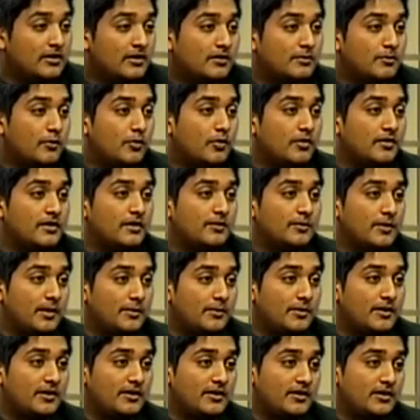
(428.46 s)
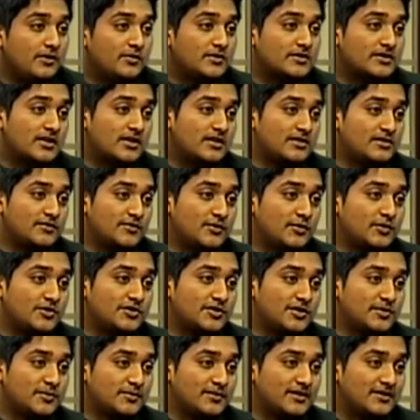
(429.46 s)
million more than my midday newscast
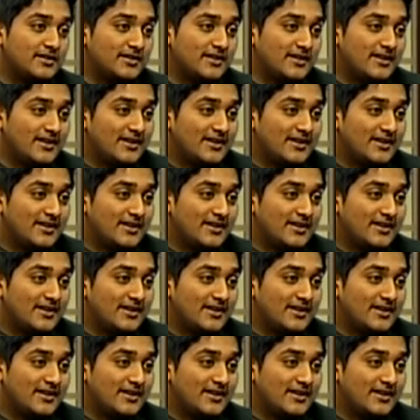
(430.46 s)
viewership. But